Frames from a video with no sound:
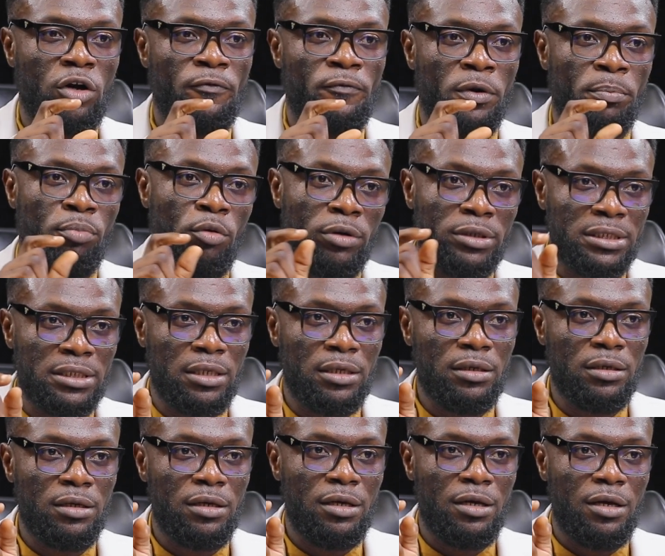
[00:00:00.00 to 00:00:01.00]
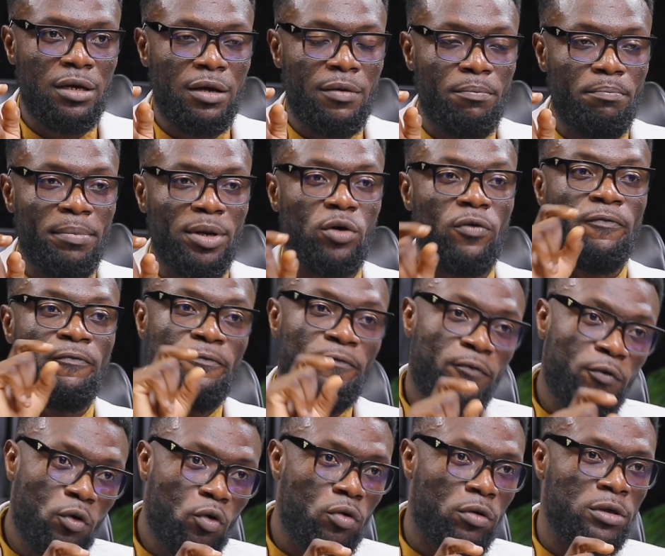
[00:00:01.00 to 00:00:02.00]
of reporting, but your
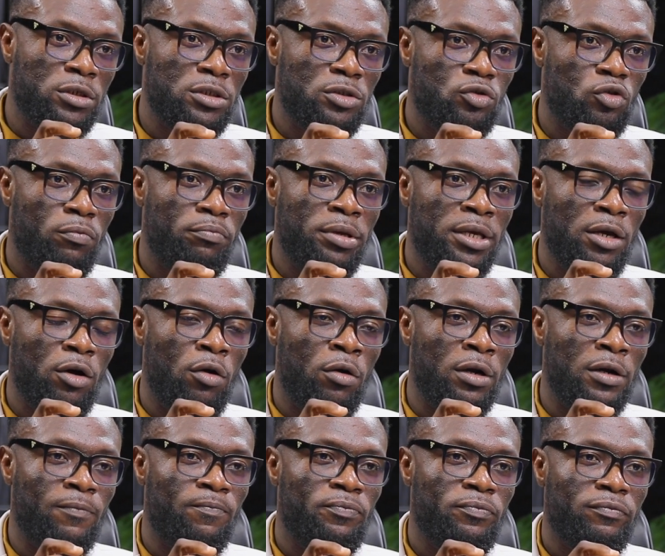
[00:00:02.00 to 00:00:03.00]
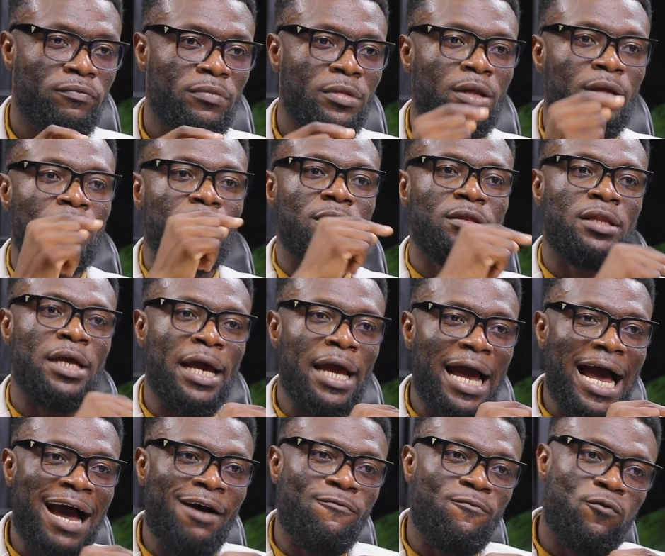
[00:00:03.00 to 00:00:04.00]
focus should be on the
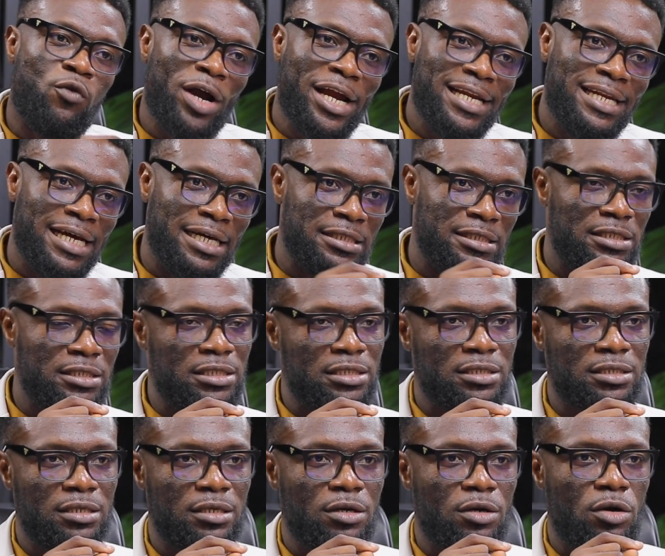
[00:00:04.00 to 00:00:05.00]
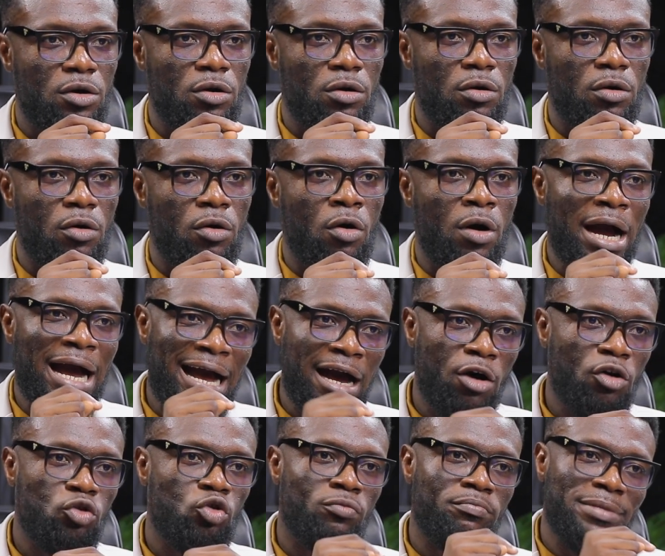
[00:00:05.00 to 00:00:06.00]
avoidance, or
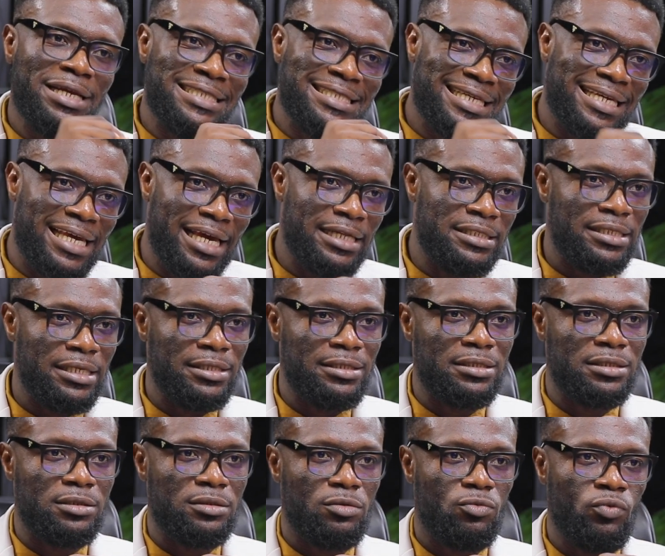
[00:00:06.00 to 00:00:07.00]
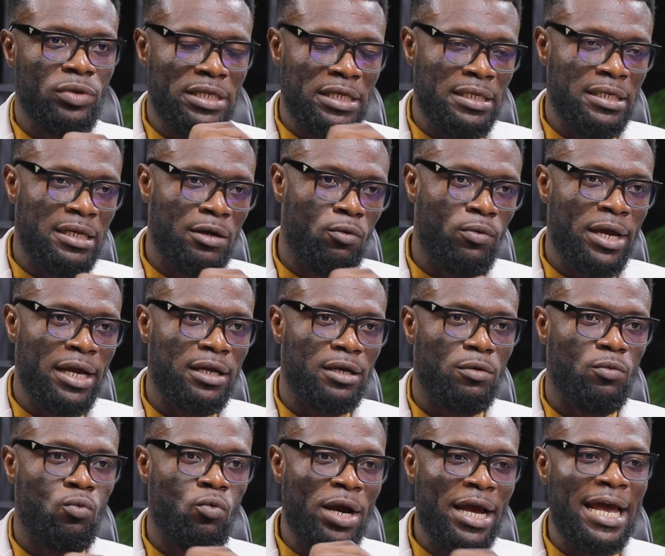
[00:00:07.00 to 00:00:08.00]
how you mitigate it within the work,
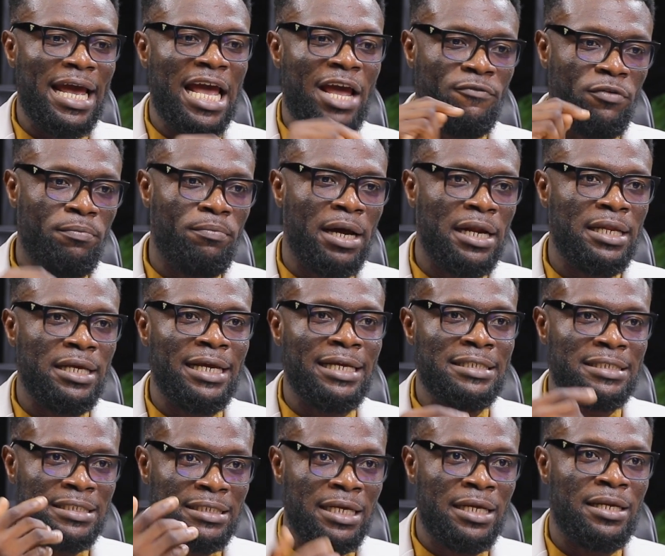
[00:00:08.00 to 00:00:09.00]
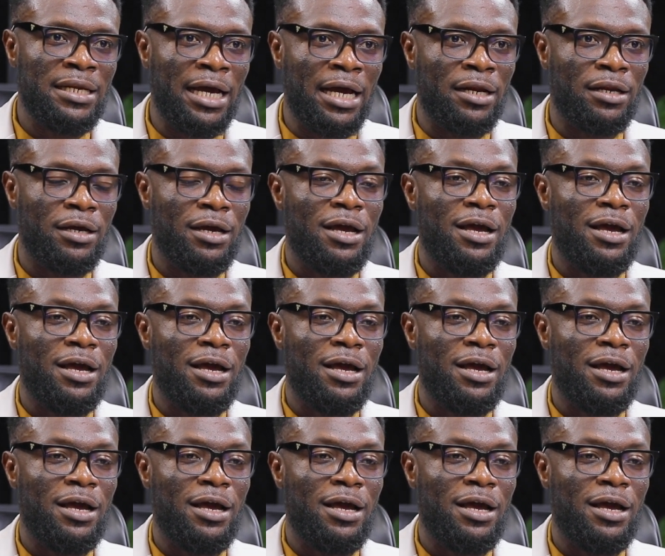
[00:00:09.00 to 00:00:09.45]
where everybody is seeing that